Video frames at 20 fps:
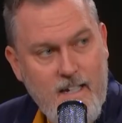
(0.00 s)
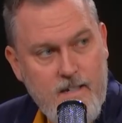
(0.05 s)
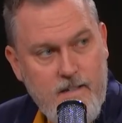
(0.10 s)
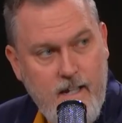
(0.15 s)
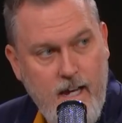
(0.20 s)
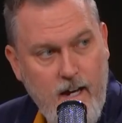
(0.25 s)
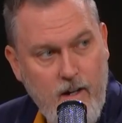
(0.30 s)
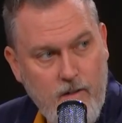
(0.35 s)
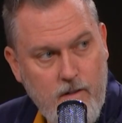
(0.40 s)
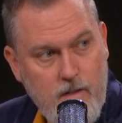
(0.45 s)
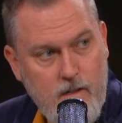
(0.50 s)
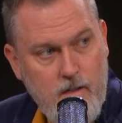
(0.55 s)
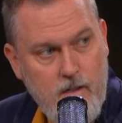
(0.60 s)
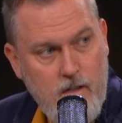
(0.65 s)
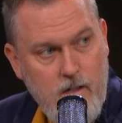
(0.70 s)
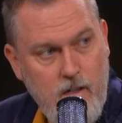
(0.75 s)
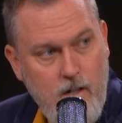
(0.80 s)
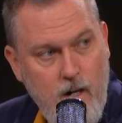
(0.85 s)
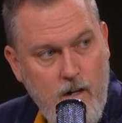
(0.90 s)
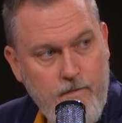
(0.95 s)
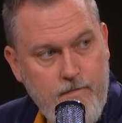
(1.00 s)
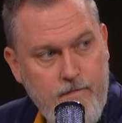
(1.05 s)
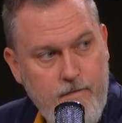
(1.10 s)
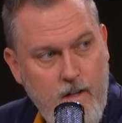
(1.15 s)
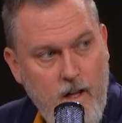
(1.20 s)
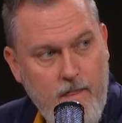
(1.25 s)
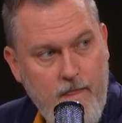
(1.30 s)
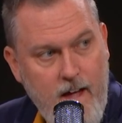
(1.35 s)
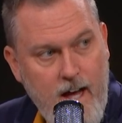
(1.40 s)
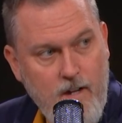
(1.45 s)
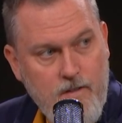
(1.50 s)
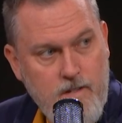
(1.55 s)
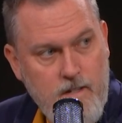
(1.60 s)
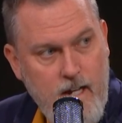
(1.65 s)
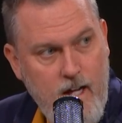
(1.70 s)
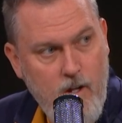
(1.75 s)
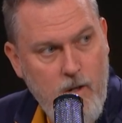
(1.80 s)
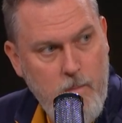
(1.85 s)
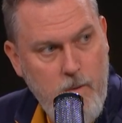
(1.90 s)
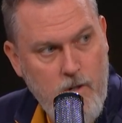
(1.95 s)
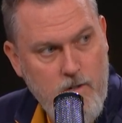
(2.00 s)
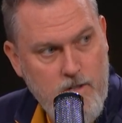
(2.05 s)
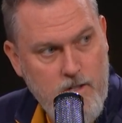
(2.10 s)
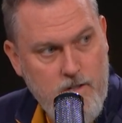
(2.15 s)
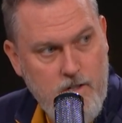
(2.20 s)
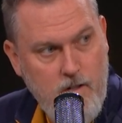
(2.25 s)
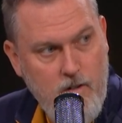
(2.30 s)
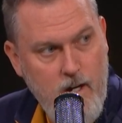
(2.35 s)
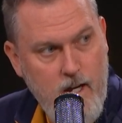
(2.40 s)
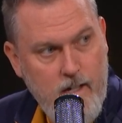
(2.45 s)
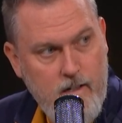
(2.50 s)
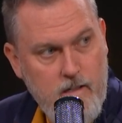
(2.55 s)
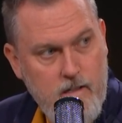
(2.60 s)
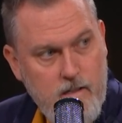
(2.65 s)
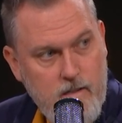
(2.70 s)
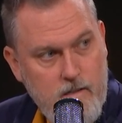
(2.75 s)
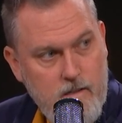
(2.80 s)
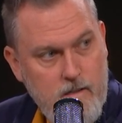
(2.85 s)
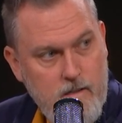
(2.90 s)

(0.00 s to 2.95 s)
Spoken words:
discount off a $1,000 purchase, correct?